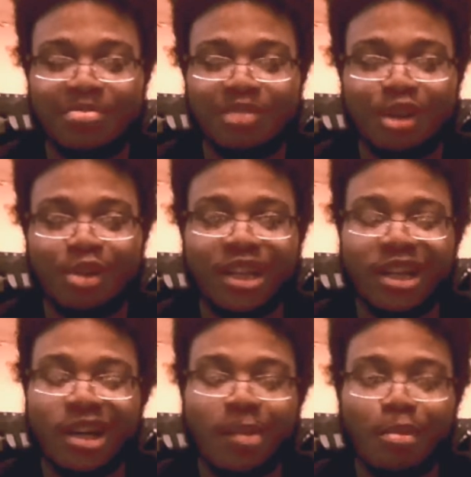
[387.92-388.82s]
only a
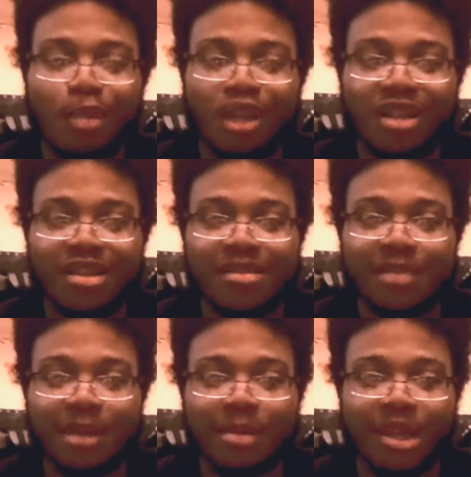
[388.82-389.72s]
couple bucks,
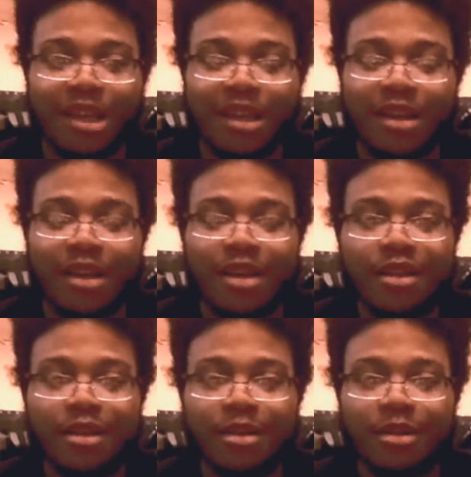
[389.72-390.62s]
maybe
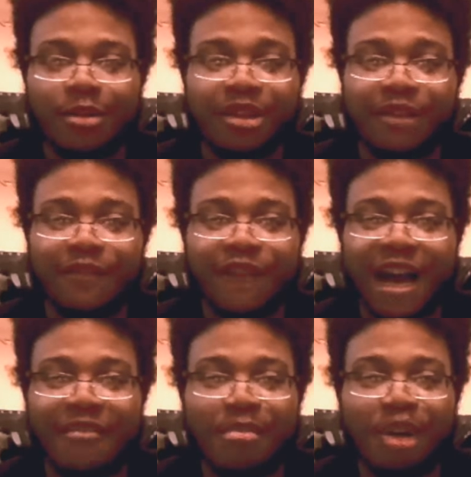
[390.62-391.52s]
$3 to
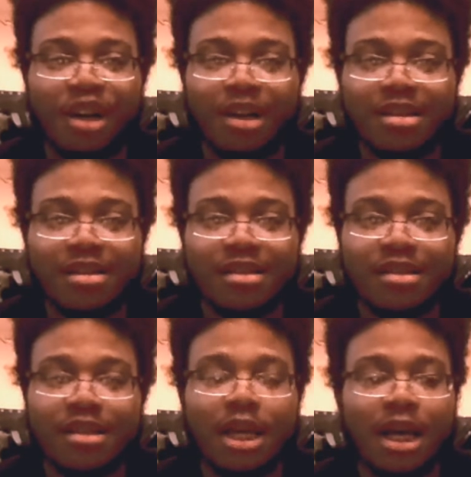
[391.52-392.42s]
$5.
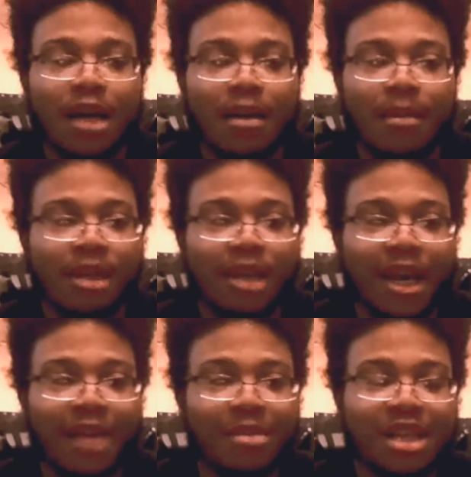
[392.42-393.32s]
On
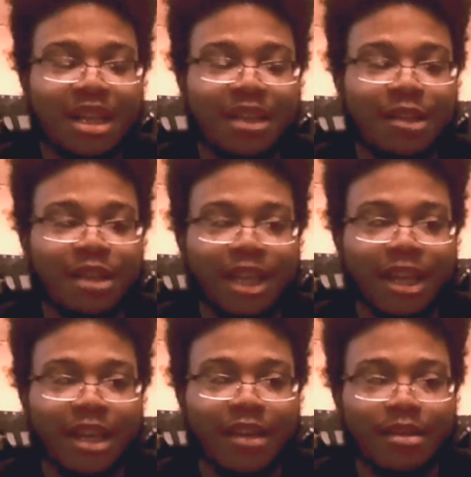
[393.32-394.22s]
Amazon, you could
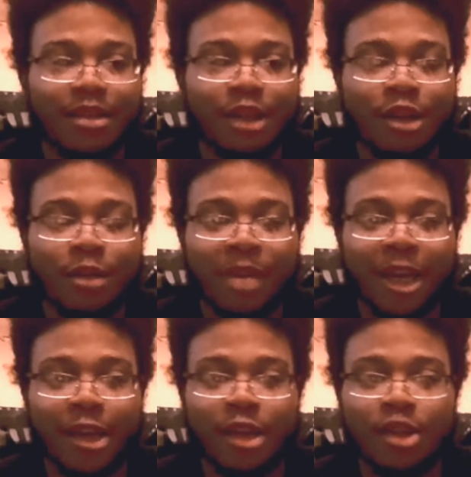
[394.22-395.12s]
get
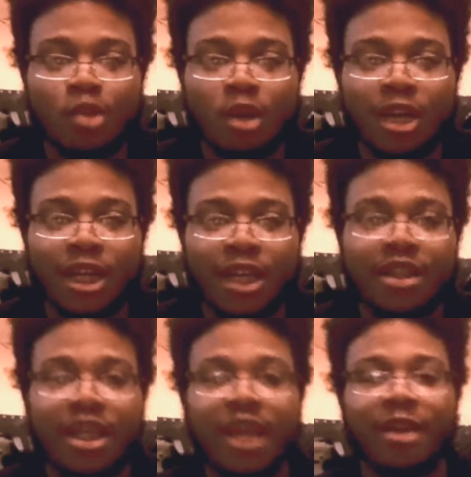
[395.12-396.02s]
pay $20 and
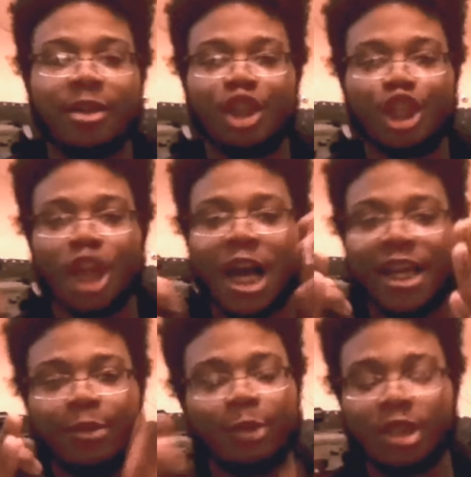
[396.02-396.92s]
you get a
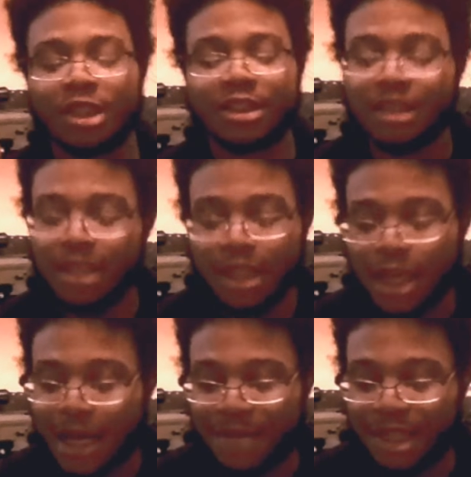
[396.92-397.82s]
giant one.
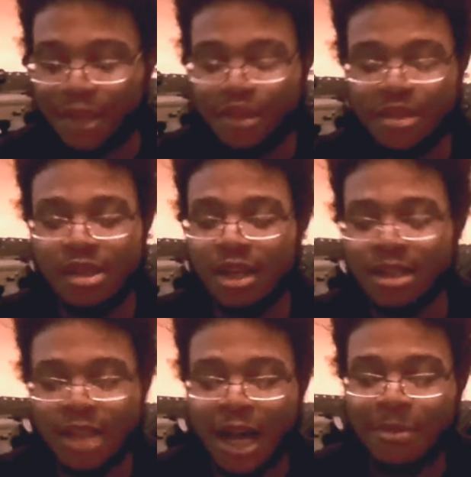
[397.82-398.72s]
I mean, there's
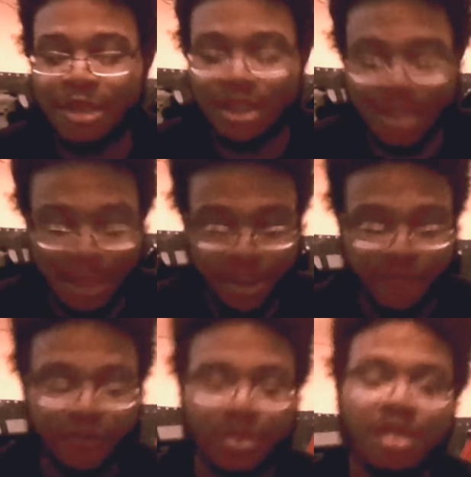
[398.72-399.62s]
tons of options out there
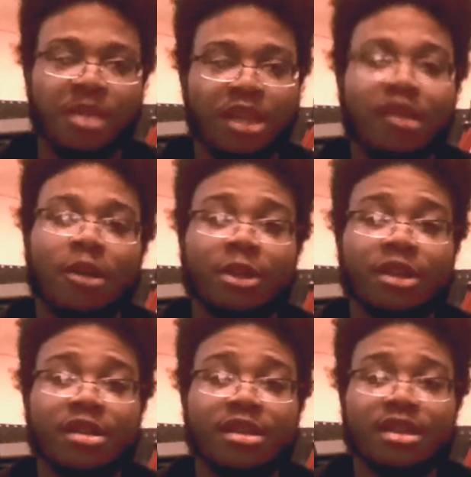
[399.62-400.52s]
for speed
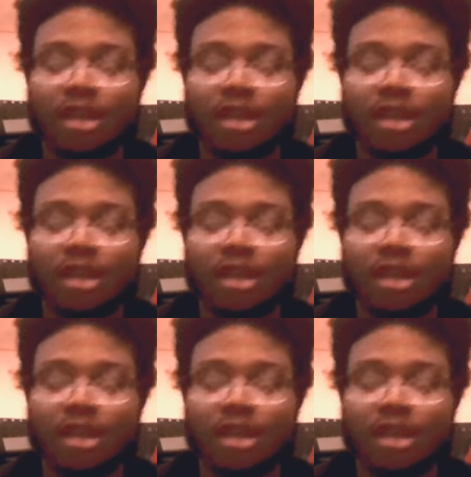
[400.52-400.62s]
loaders.